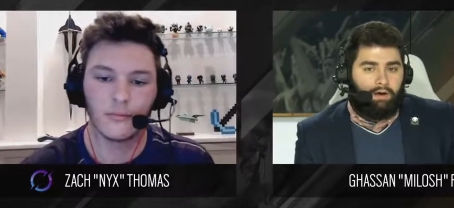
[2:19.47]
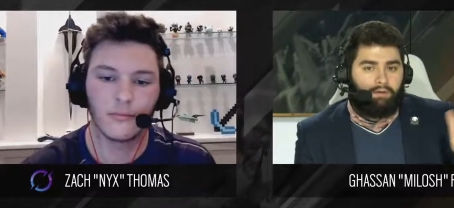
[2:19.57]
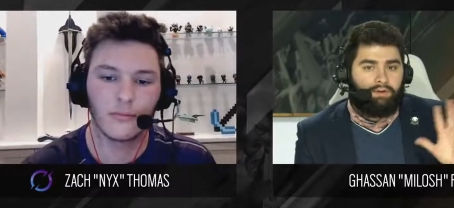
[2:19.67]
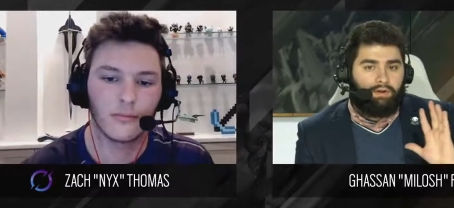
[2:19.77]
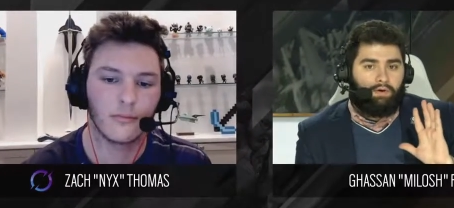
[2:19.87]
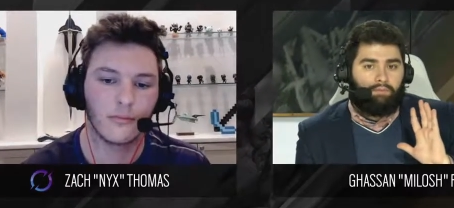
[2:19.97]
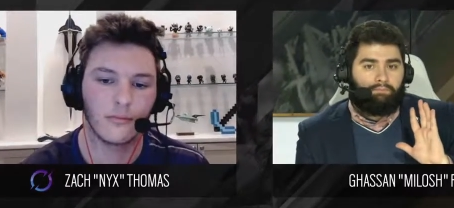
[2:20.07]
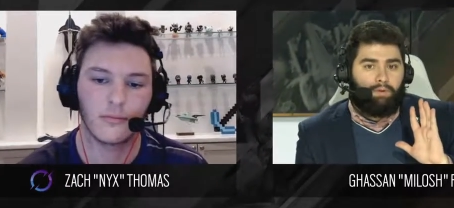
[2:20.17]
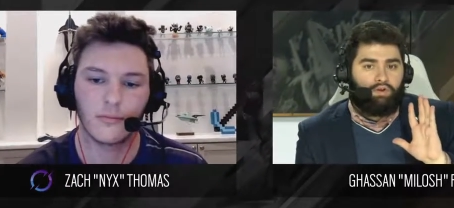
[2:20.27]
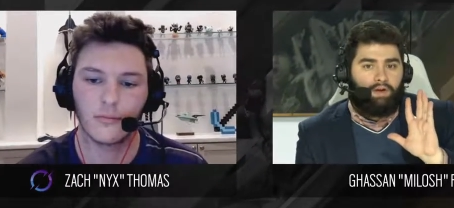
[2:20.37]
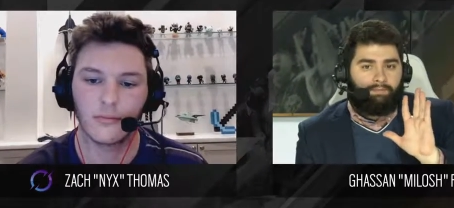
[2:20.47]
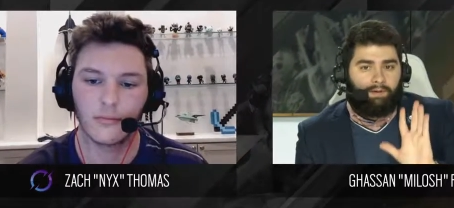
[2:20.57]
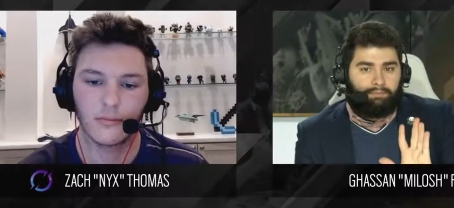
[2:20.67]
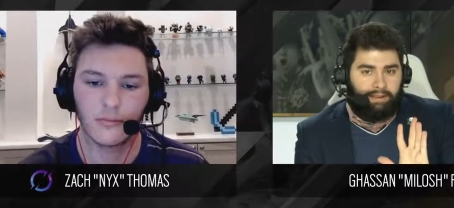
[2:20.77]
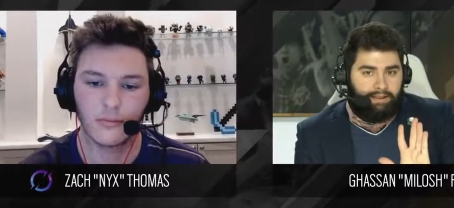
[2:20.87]
Speaker 1: also push up
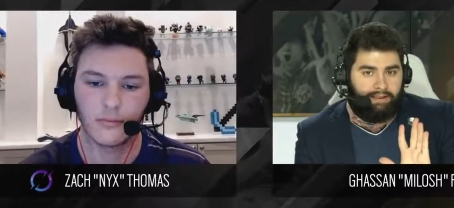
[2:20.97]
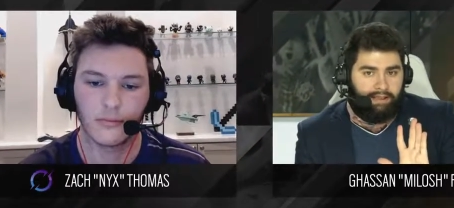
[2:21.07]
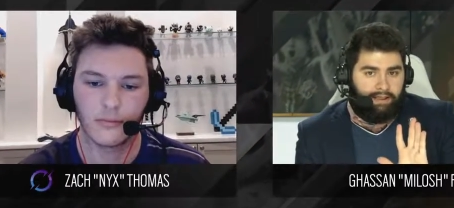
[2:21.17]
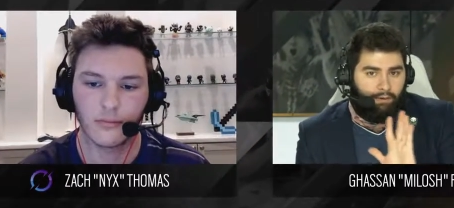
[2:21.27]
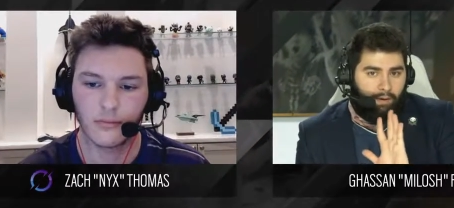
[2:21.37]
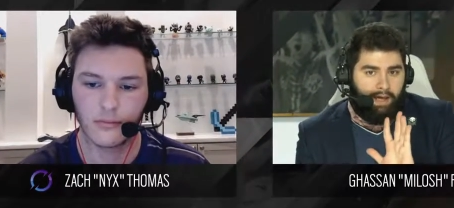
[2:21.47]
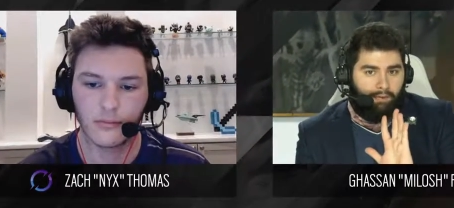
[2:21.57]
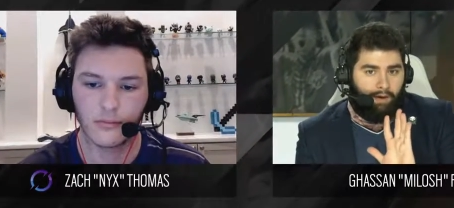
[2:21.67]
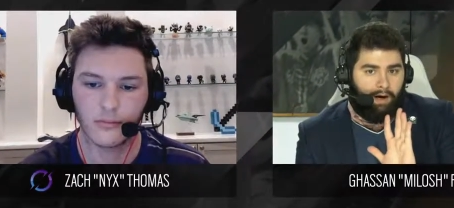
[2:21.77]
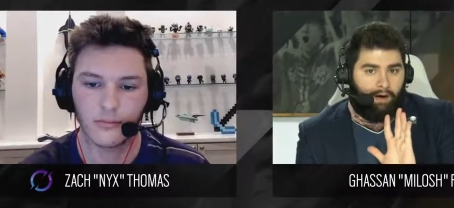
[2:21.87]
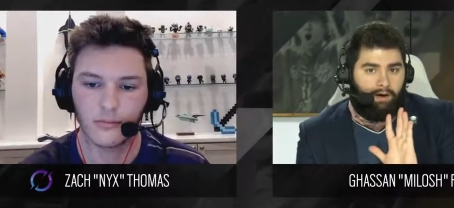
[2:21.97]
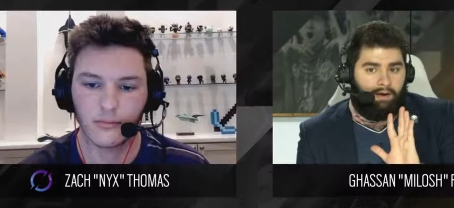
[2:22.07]
the blitz in a way where